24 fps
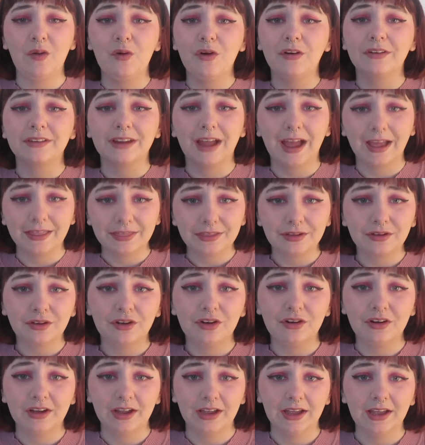
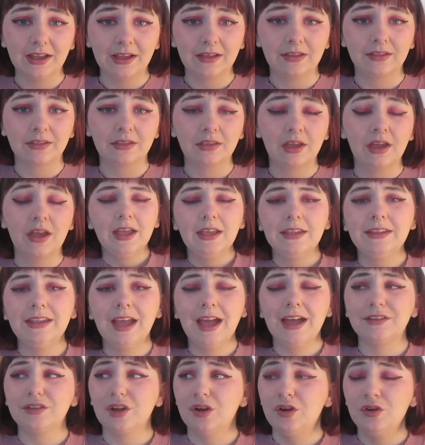unethical it is.
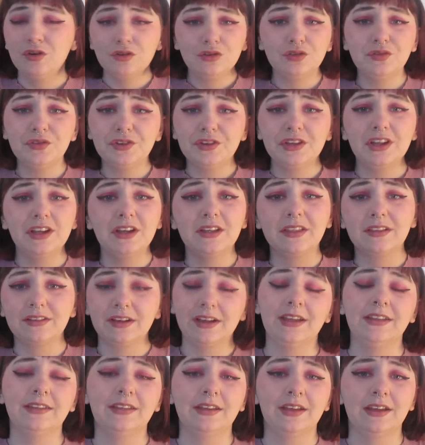Yet 100 years
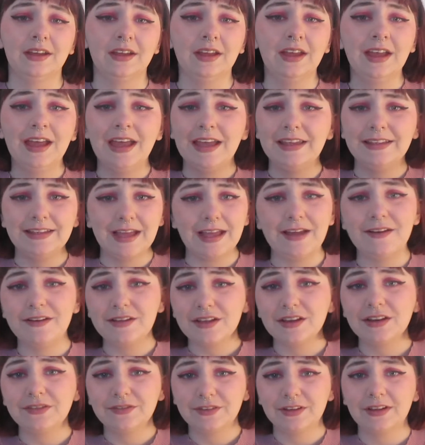later, Yale
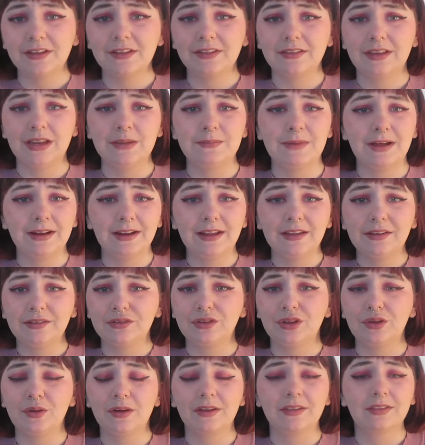University managed to
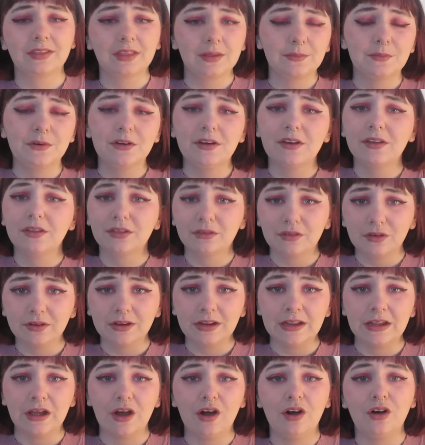do a similar
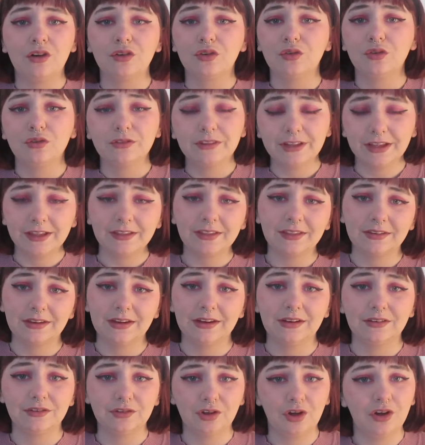study on
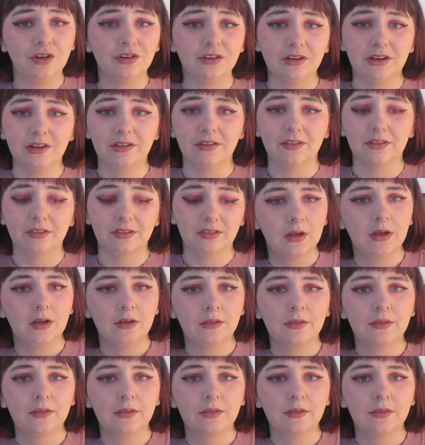autistic toddlers.